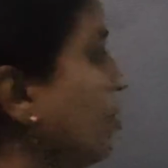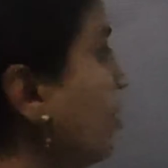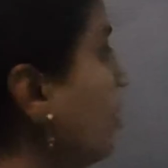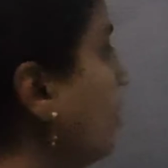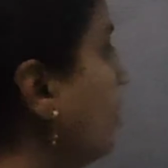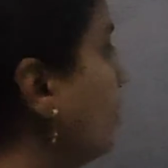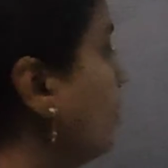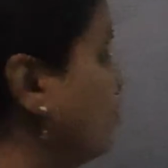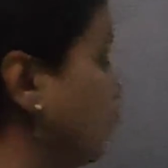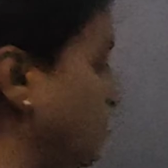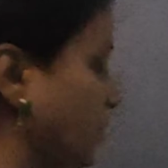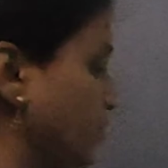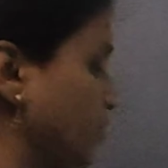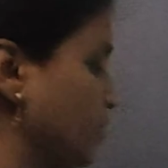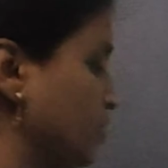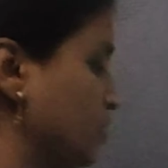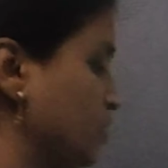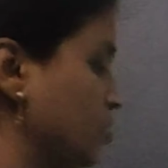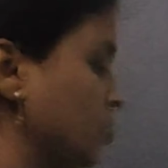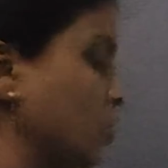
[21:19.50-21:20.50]
Okay,
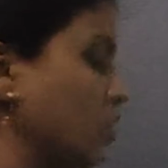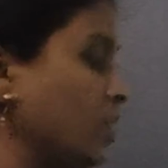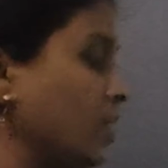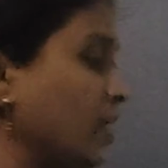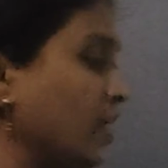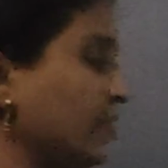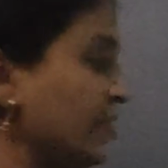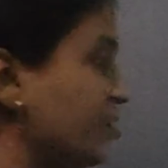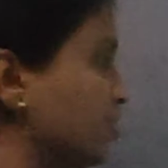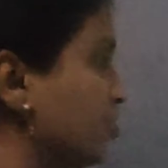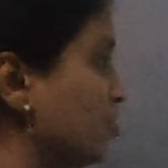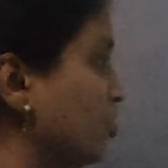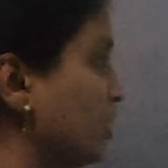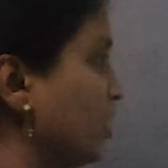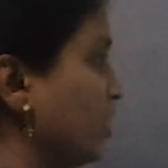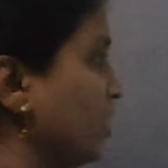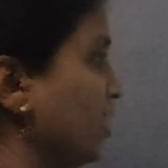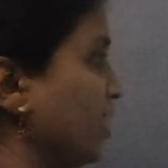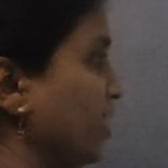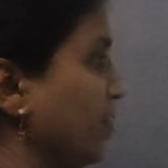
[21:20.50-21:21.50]
so let us draw
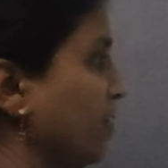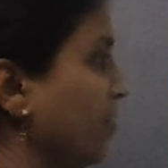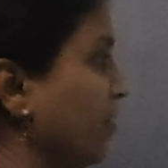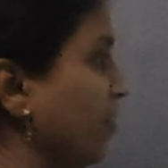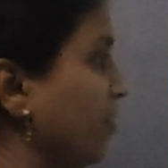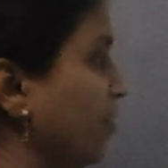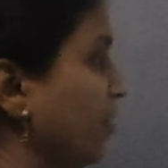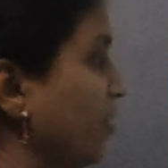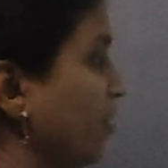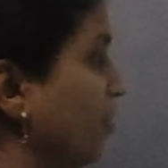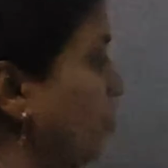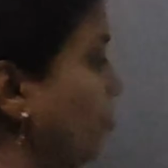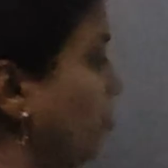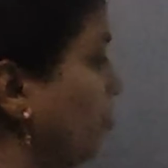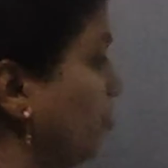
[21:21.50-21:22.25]
a diagram now.